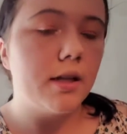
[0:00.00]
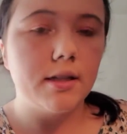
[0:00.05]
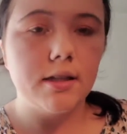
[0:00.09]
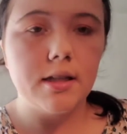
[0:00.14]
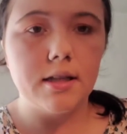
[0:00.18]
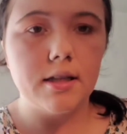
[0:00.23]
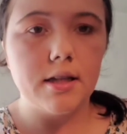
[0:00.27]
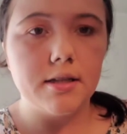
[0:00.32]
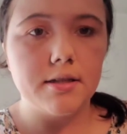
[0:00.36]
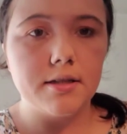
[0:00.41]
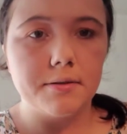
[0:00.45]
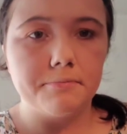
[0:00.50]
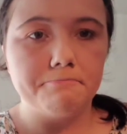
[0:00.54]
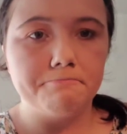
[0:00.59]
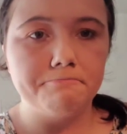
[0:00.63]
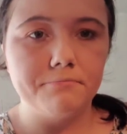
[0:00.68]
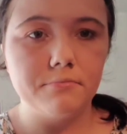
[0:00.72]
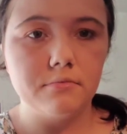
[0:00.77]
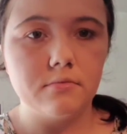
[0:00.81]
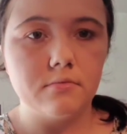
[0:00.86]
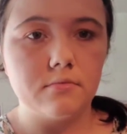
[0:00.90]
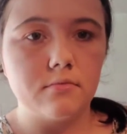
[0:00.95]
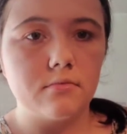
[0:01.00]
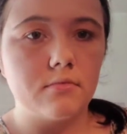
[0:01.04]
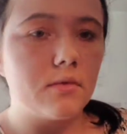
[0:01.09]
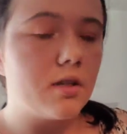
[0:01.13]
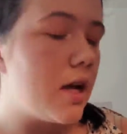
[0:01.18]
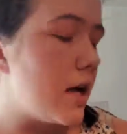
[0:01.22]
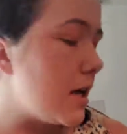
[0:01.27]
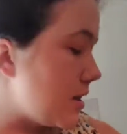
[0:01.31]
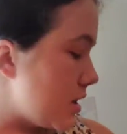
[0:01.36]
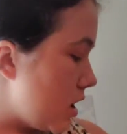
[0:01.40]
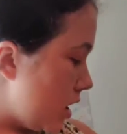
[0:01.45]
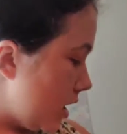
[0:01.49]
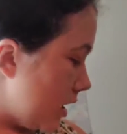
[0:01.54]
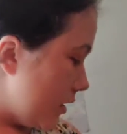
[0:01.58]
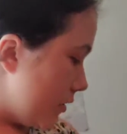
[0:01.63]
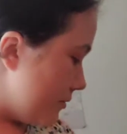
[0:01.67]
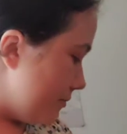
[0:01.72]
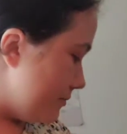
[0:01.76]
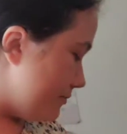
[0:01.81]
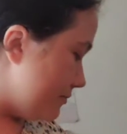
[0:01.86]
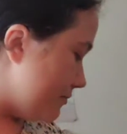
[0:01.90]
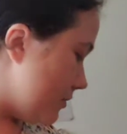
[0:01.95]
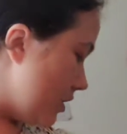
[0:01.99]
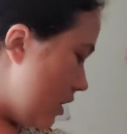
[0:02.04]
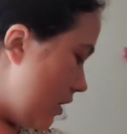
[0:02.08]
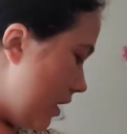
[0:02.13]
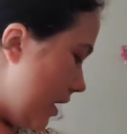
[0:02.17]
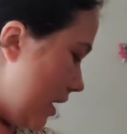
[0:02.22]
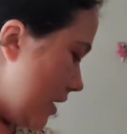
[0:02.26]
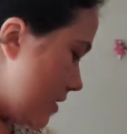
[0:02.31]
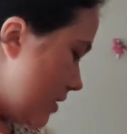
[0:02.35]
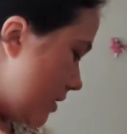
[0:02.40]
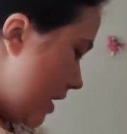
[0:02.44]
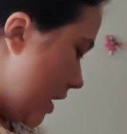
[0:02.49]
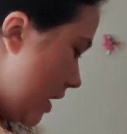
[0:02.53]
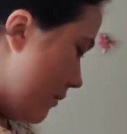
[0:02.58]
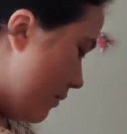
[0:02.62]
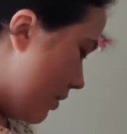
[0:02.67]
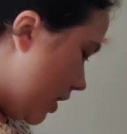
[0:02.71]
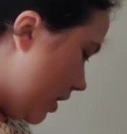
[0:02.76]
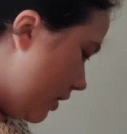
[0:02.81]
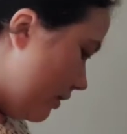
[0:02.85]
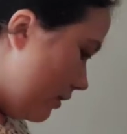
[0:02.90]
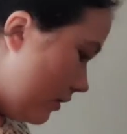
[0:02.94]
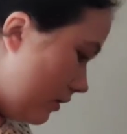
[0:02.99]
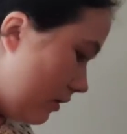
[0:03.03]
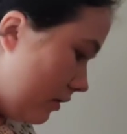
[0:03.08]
That's it. That's all I do. Okay, so now we're gonna